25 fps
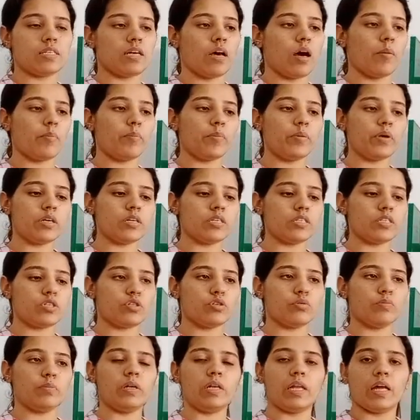appears
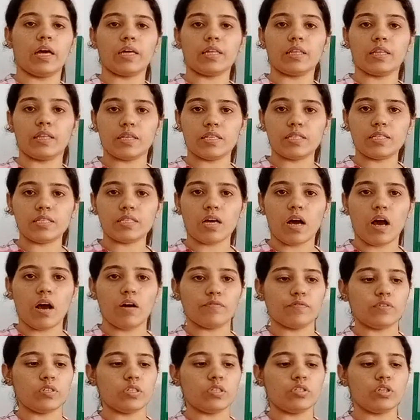to be like this
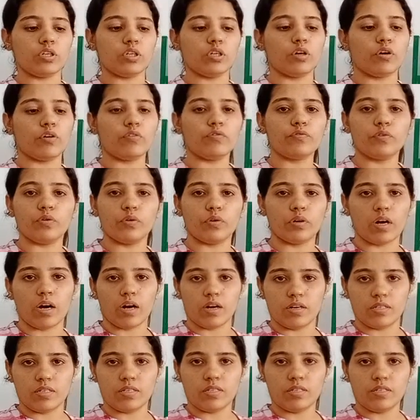after 3 or 4
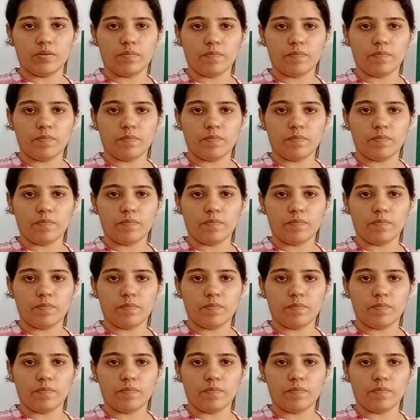hours.